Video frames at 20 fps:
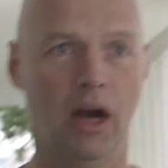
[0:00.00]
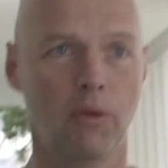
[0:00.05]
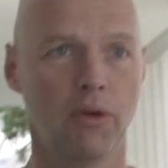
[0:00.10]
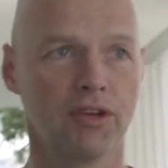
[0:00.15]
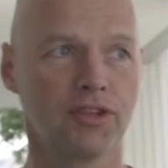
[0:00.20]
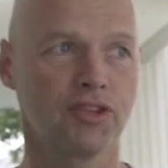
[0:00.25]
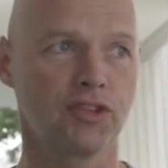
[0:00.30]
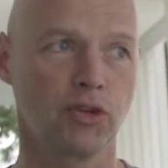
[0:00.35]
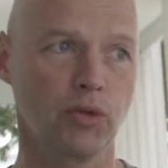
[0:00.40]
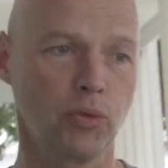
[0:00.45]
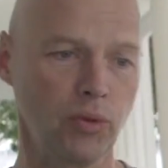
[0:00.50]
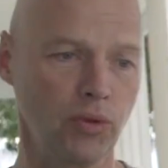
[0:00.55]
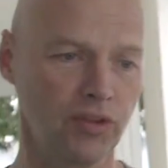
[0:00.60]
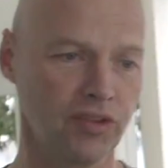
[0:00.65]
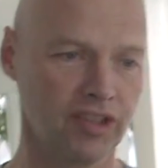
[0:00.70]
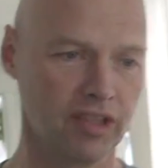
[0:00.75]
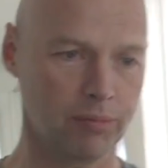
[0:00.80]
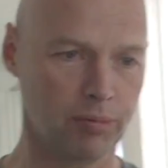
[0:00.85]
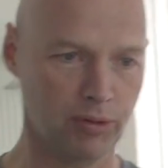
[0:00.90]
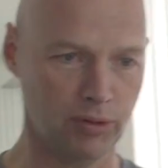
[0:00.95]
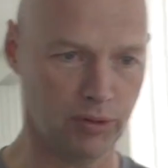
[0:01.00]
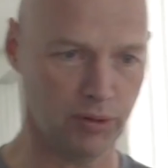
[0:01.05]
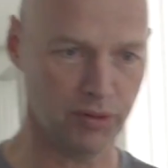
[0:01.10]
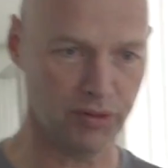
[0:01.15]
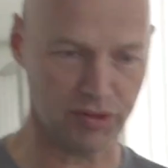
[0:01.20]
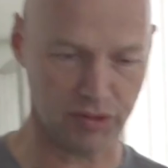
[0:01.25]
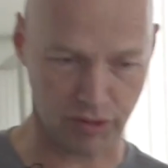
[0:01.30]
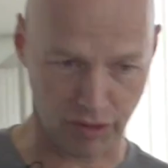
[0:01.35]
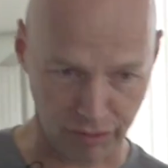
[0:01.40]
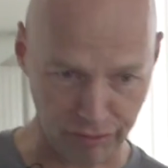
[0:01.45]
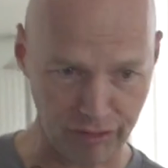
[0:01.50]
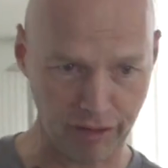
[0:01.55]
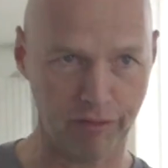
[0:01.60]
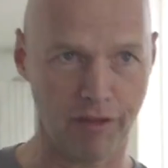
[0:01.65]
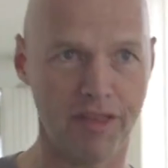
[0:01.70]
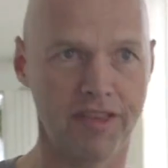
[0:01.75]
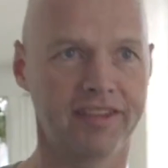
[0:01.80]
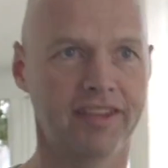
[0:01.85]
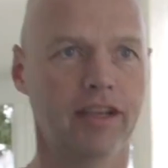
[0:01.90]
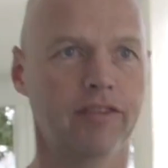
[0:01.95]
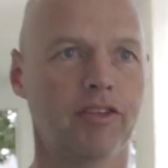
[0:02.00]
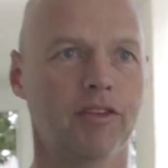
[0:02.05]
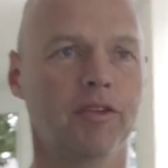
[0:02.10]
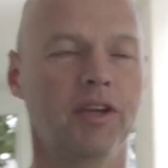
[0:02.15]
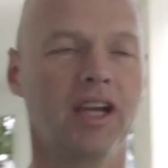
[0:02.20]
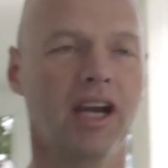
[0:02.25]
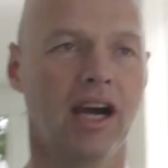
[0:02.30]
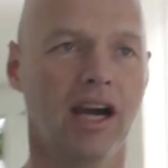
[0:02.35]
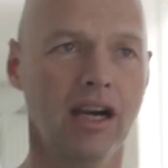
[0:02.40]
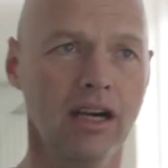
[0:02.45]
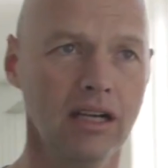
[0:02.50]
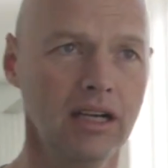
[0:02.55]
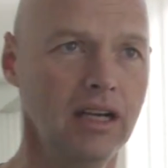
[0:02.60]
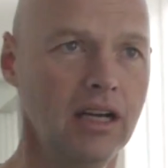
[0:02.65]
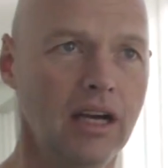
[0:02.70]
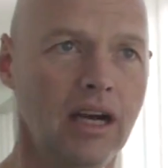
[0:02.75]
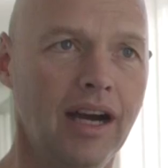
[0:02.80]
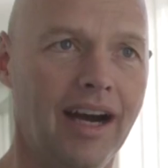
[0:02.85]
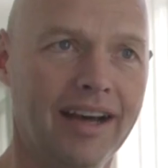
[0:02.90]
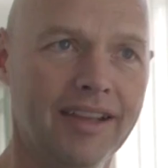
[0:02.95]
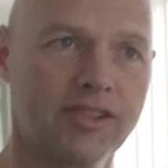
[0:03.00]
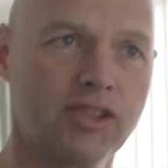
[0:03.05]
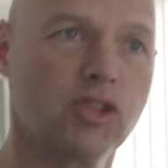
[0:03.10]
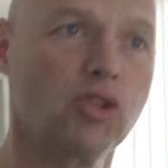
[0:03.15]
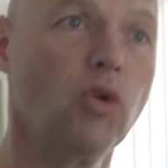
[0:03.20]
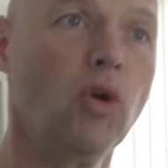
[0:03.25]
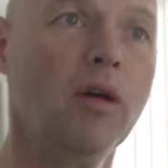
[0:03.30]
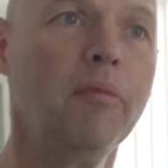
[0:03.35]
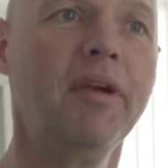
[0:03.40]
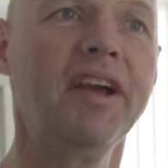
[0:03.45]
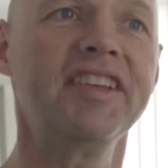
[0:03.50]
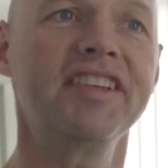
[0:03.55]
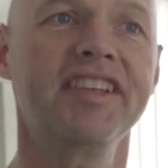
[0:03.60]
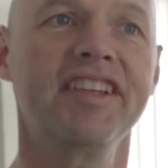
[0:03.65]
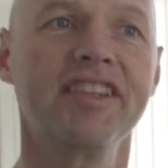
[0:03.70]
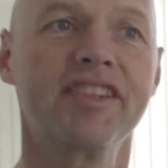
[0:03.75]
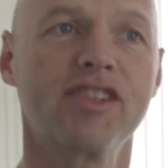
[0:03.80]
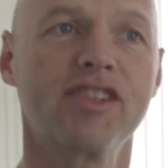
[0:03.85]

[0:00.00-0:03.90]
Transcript: Our students that produce software for the self-driving car are so amazingly